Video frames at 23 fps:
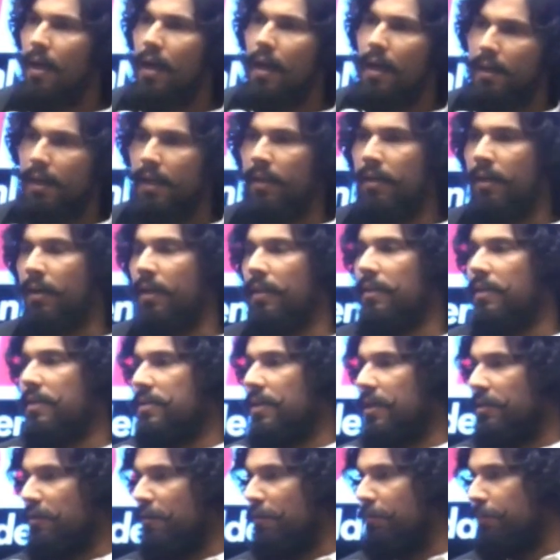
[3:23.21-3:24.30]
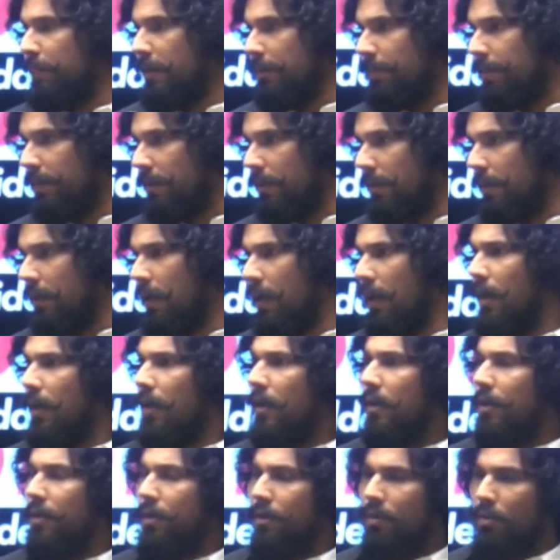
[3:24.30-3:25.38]
Again, another set of people,
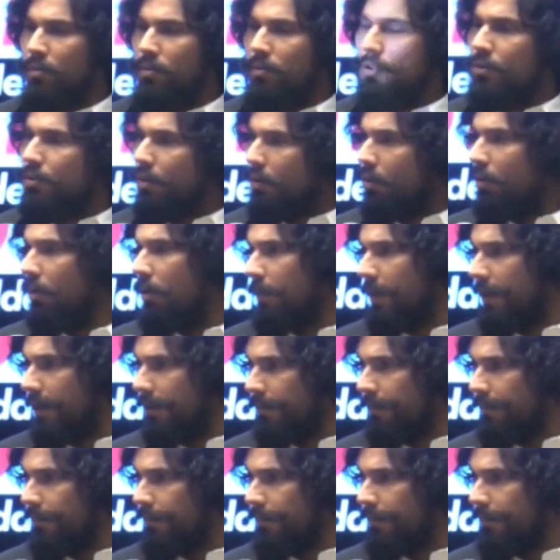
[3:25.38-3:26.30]
trolled me.